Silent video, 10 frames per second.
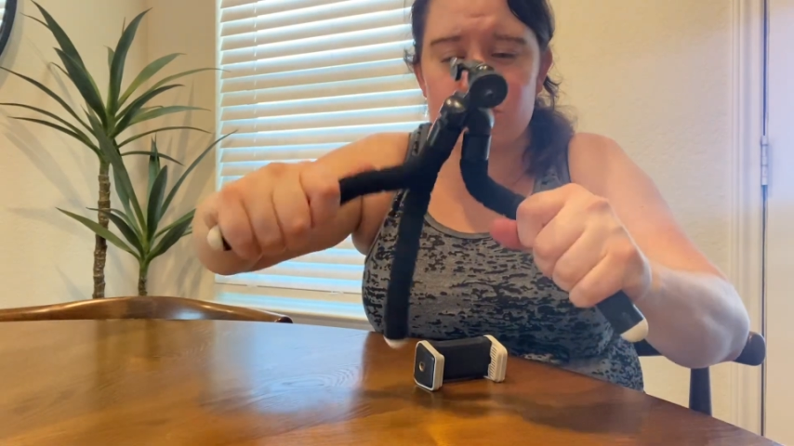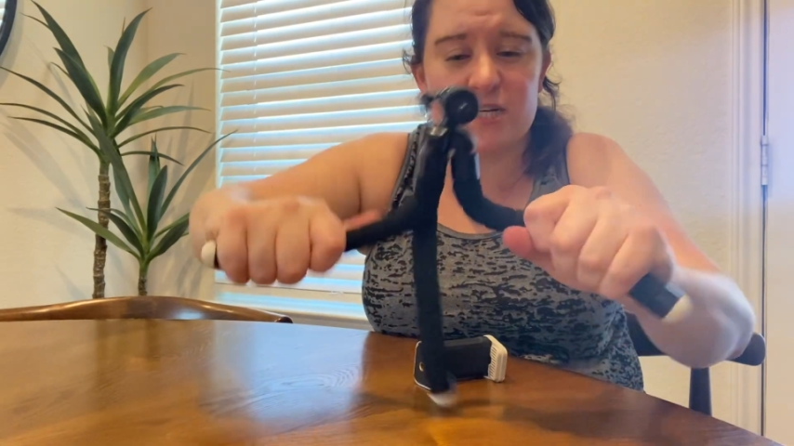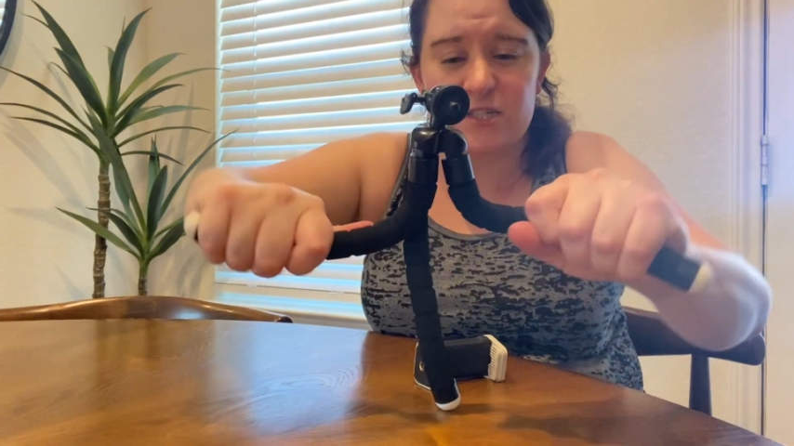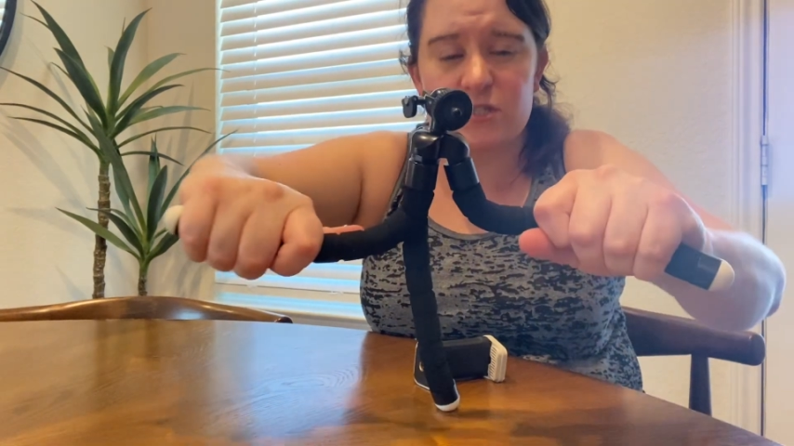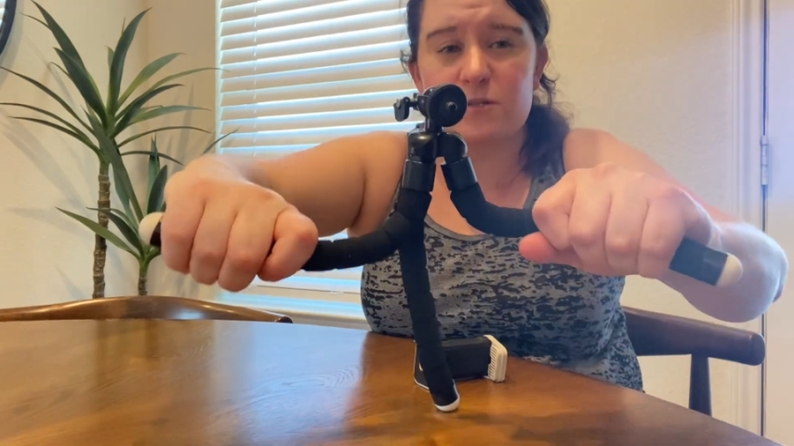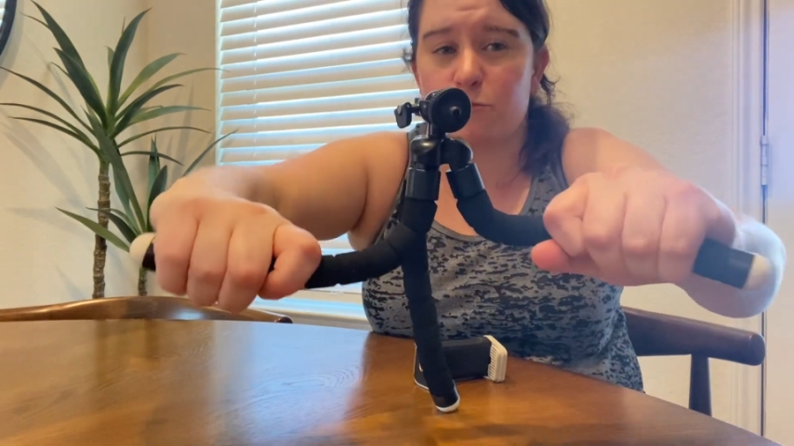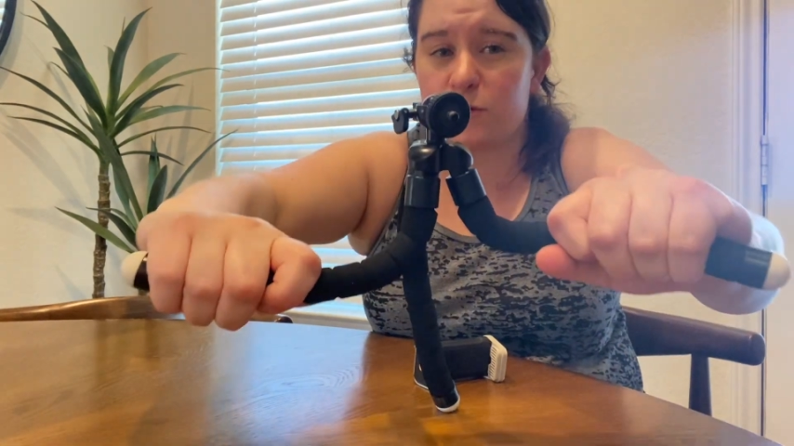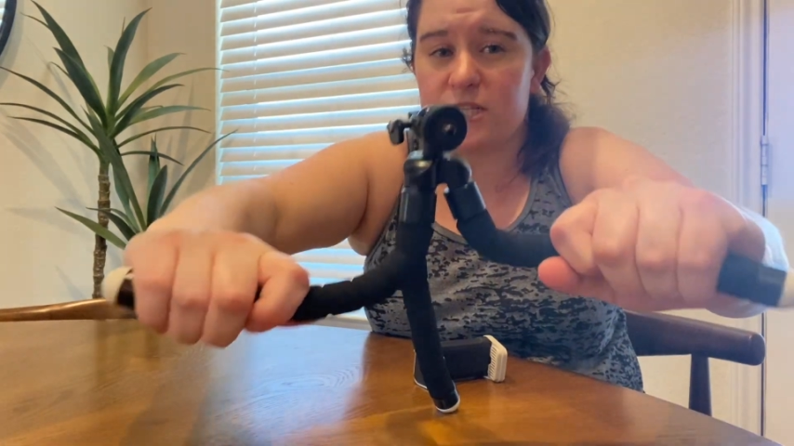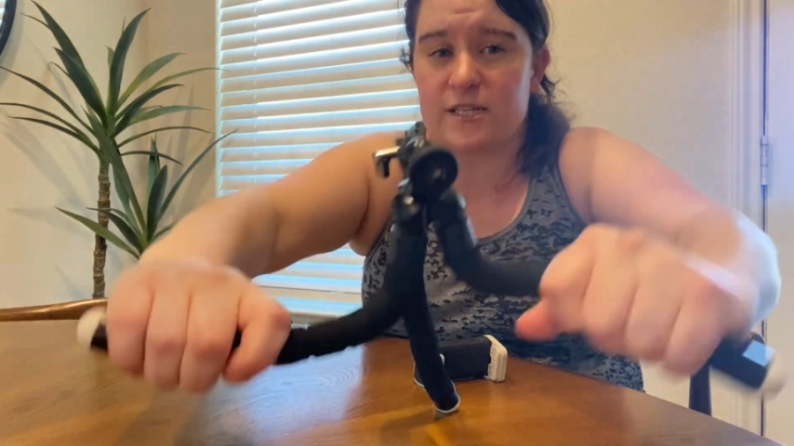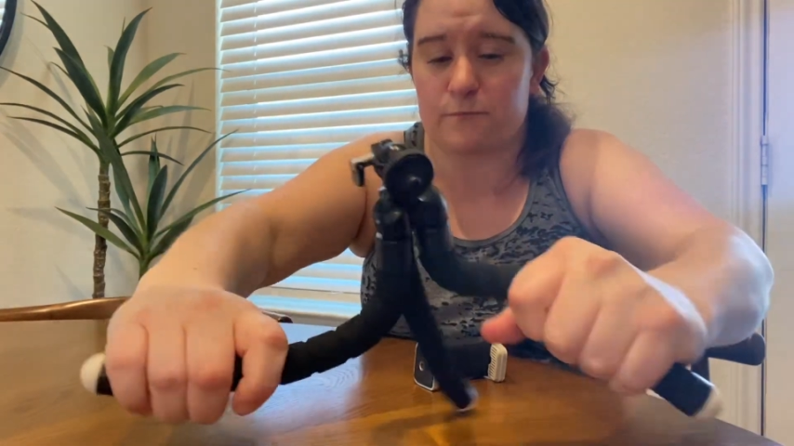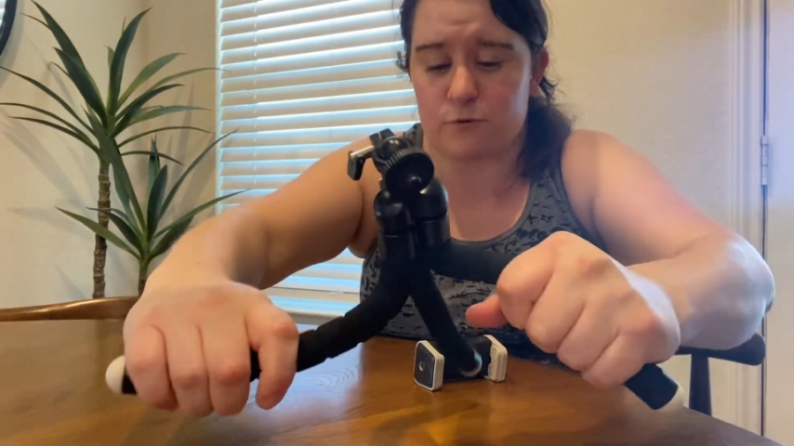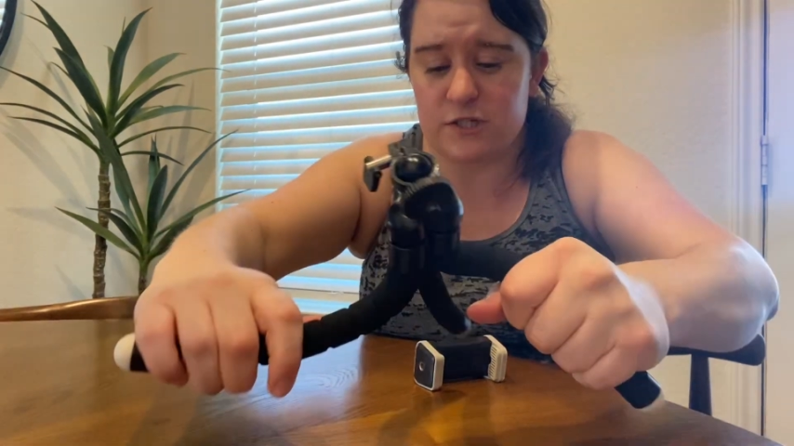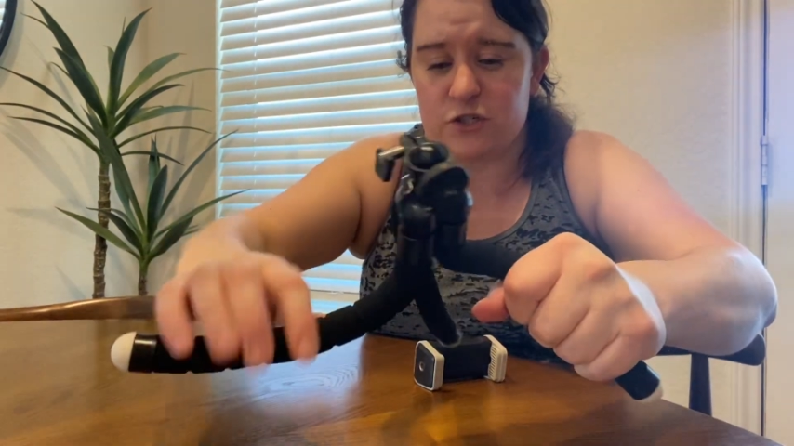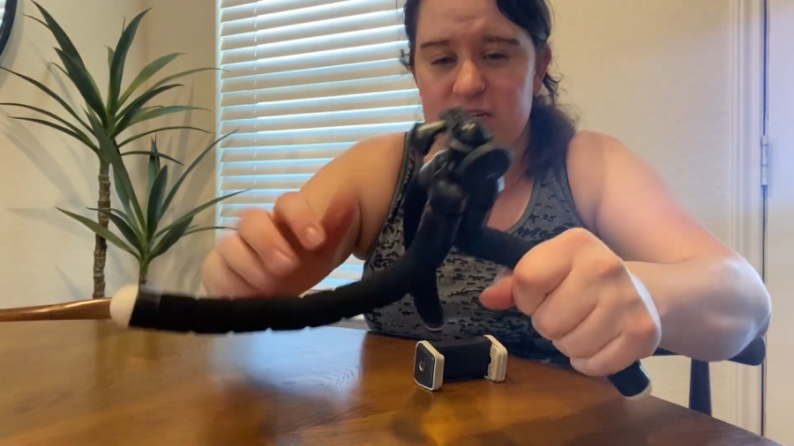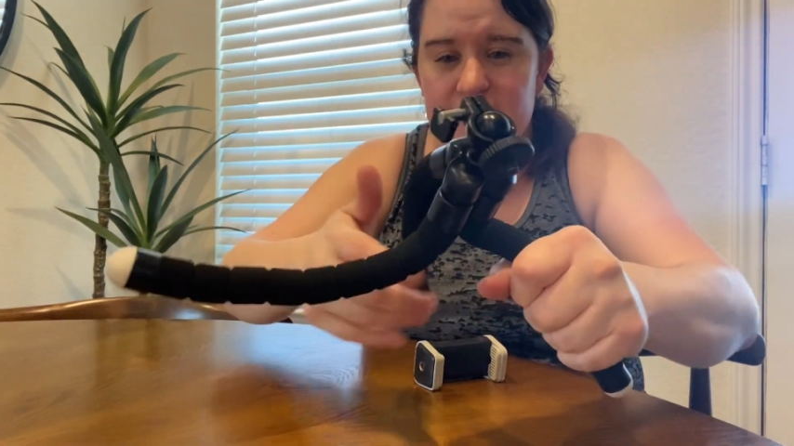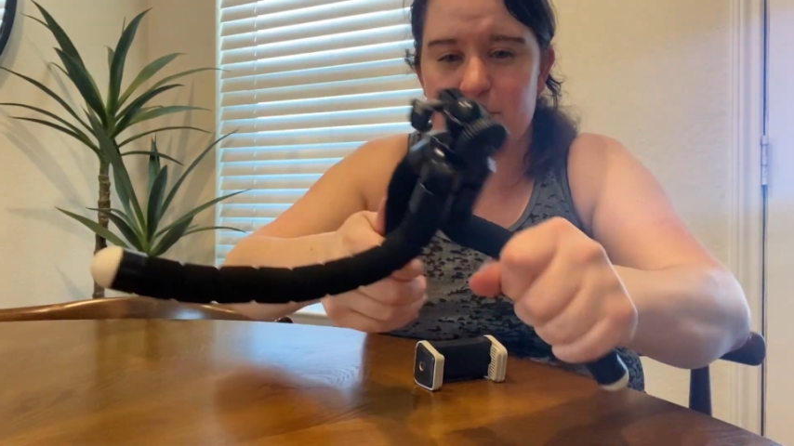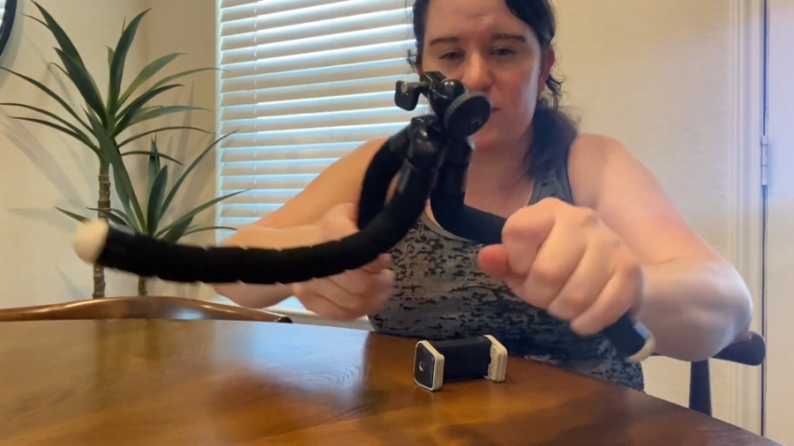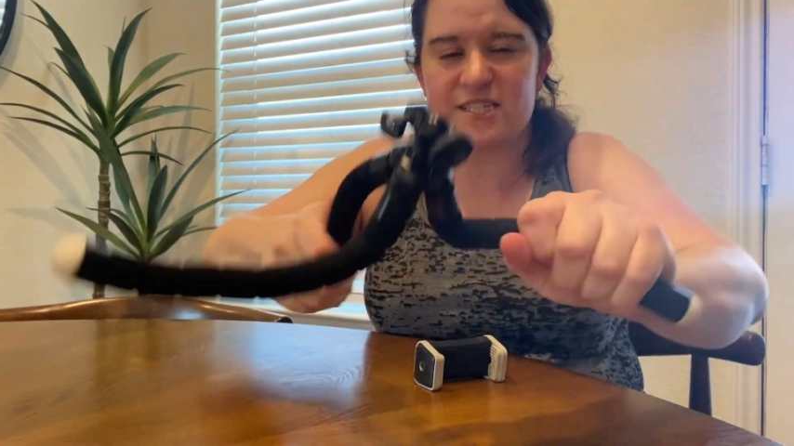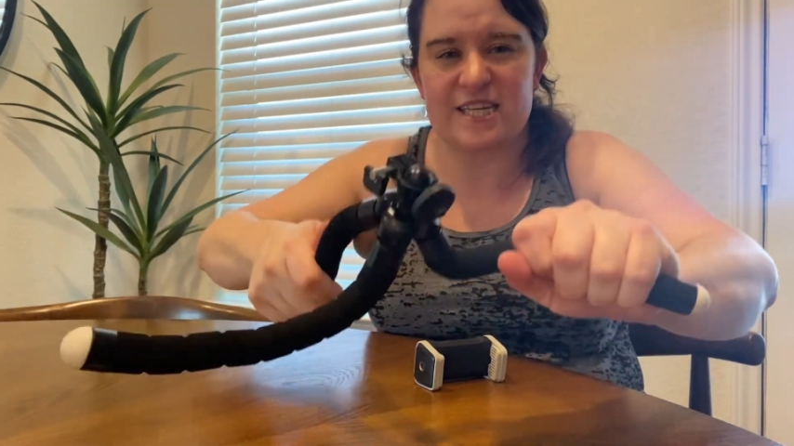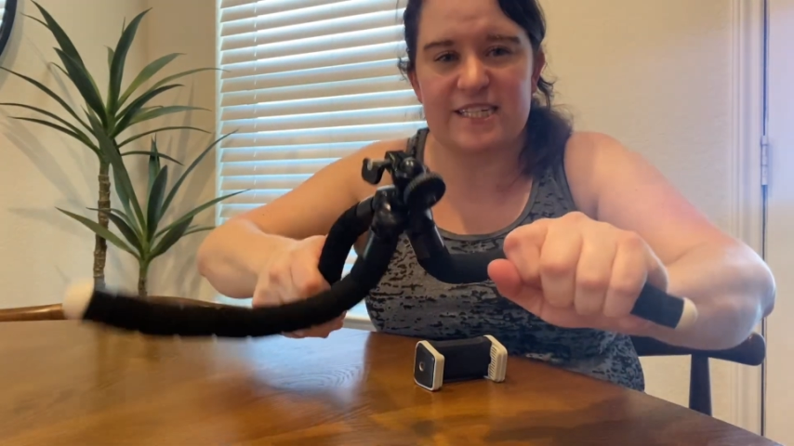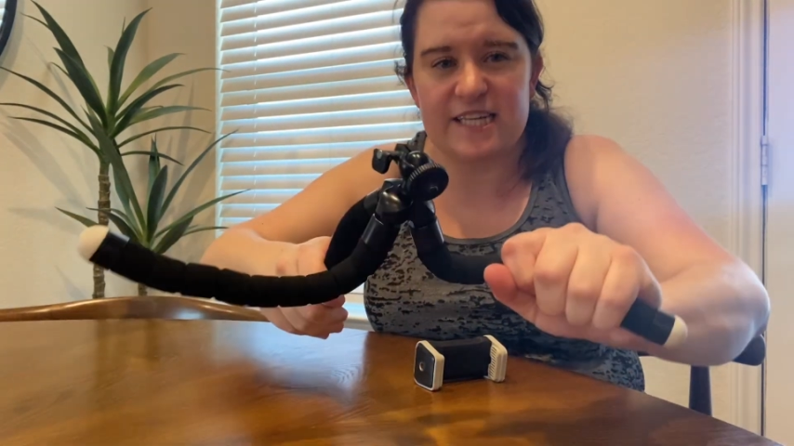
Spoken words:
I actually really appreciate because I can